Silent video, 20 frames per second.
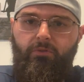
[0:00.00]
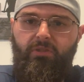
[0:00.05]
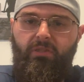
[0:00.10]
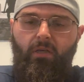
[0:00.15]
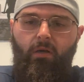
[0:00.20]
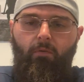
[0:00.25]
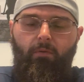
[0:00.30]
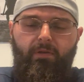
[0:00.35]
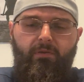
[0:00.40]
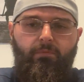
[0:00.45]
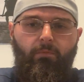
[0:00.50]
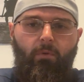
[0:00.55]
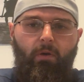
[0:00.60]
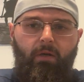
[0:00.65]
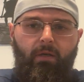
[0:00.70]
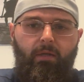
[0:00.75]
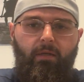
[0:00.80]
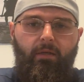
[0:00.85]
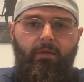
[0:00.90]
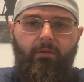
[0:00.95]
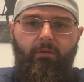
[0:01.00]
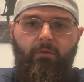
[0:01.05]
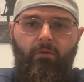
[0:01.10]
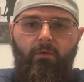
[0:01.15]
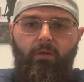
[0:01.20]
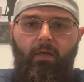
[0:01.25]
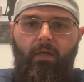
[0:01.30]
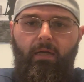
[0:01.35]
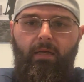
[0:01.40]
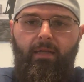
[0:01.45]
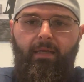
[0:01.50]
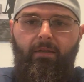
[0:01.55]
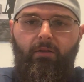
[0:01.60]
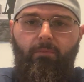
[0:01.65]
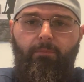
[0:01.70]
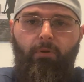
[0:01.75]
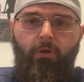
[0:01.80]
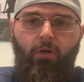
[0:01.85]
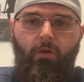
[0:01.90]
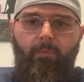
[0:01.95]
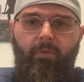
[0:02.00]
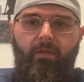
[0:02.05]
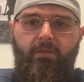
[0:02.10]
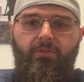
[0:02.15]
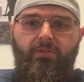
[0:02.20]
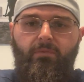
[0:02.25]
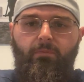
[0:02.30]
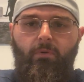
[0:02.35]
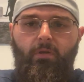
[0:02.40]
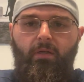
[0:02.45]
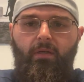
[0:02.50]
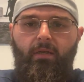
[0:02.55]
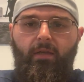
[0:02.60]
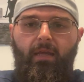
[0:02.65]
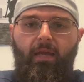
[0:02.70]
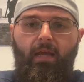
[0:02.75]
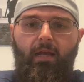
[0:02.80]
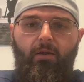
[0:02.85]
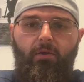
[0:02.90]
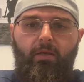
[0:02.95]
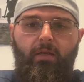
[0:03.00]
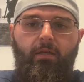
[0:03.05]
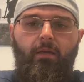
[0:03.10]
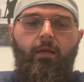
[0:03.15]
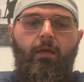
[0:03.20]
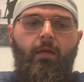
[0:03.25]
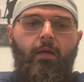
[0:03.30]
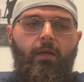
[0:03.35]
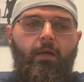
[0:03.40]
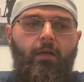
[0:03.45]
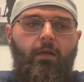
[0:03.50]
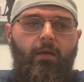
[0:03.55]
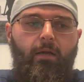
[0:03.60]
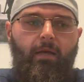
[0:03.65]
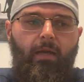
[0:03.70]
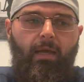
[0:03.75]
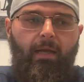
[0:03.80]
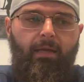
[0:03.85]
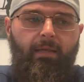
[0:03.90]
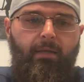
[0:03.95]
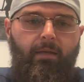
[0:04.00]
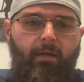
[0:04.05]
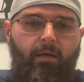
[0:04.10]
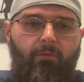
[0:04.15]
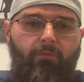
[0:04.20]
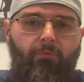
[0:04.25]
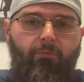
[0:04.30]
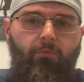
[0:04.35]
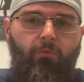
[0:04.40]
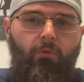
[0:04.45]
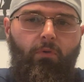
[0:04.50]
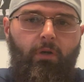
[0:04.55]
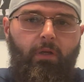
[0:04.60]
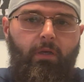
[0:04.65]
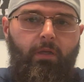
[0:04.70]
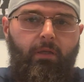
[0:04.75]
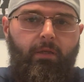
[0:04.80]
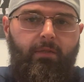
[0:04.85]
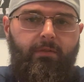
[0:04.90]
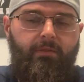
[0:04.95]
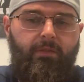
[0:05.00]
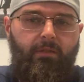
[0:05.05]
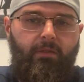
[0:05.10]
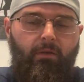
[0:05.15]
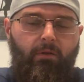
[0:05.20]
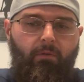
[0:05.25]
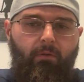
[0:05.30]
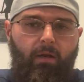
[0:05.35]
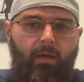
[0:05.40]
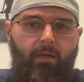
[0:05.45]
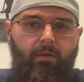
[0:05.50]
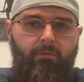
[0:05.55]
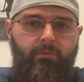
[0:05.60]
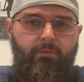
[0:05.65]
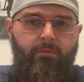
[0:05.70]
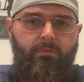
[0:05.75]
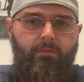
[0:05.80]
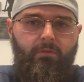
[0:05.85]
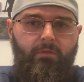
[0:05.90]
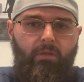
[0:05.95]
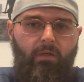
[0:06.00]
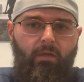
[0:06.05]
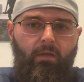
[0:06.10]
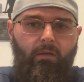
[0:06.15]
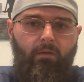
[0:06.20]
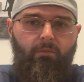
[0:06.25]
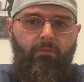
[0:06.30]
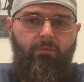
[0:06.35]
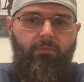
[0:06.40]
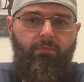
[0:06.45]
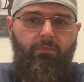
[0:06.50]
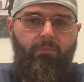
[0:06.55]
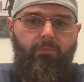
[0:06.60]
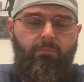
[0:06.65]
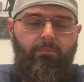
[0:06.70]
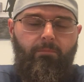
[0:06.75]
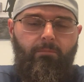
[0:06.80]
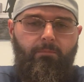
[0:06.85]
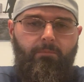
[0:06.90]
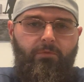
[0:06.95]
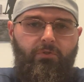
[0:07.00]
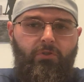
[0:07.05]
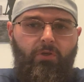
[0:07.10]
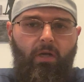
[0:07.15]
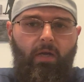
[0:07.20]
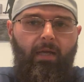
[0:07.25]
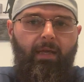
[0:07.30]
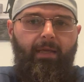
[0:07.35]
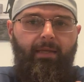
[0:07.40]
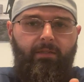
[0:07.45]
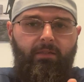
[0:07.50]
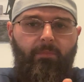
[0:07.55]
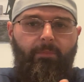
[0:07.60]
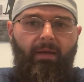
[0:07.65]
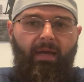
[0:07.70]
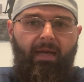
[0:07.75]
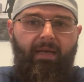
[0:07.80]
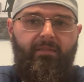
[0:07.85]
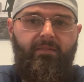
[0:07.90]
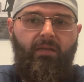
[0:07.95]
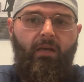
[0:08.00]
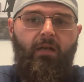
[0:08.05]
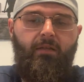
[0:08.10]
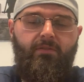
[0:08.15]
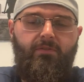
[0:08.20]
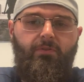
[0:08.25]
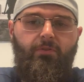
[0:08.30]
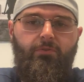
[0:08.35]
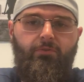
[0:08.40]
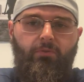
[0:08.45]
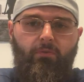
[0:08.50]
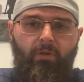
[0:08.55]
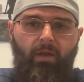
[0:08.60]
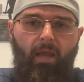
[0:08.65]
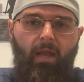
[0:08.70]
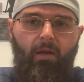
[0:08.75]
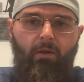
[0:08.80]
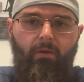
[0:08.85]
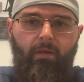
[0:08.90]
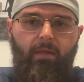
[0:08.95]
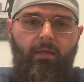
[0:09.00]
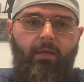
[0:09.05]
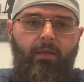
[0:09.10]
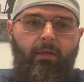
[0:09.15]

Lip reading: always wanted to get her permit, she wanted to carry. And Florida is in the grounds of trying to pass constitutional carry.